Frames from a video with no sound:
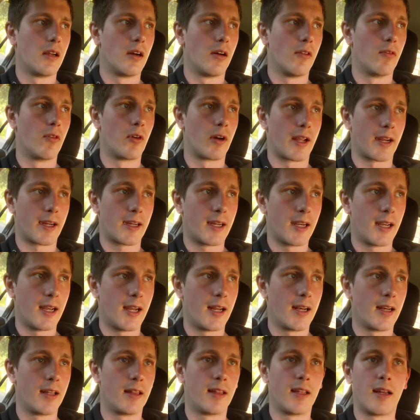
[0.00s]
of what I
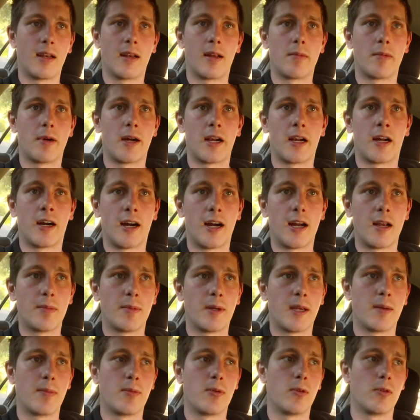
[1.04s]
can, and then I might hire
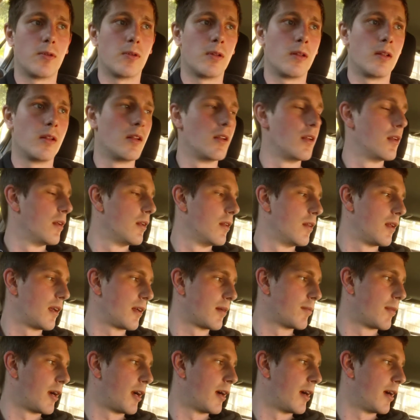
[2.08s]
people,
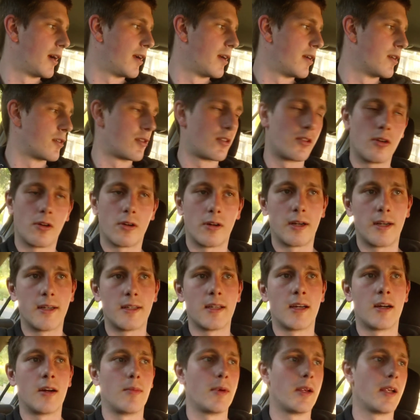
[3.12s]
like my hire a historian
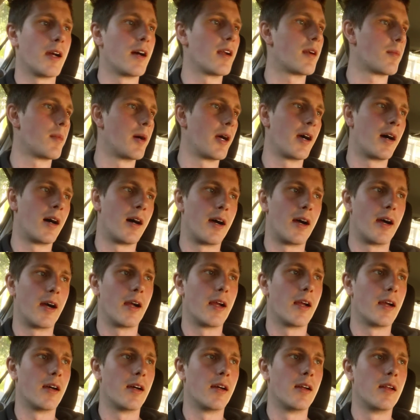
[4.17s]
to help me out. I might
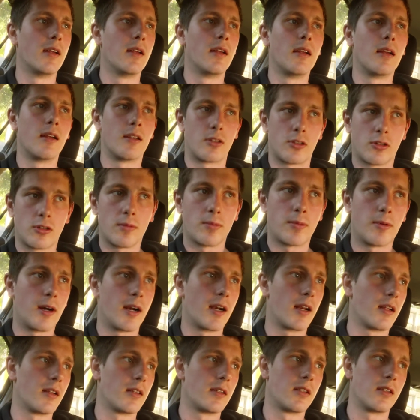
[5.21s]
hire a
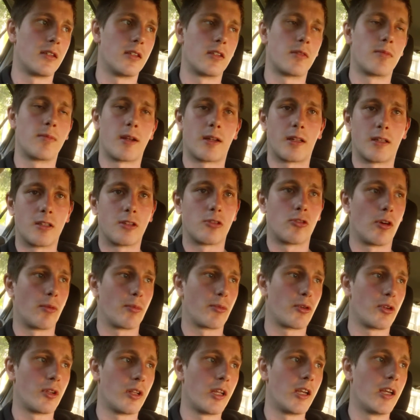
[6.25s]
scriptwriter to just make the
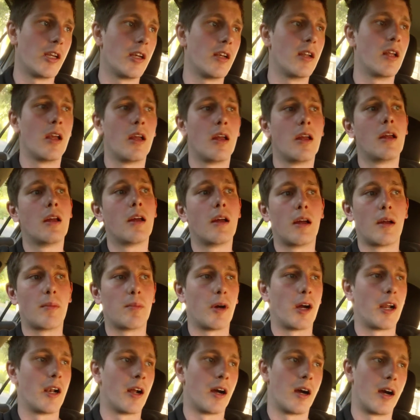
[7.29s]
script clean. I
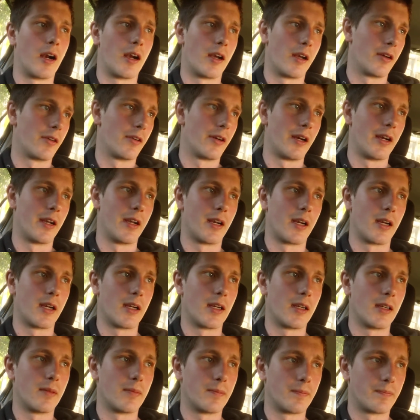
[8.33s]
might hire
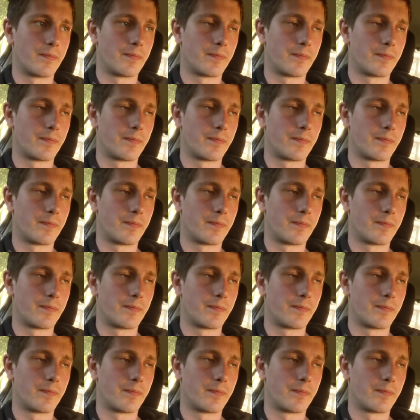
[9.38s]
a,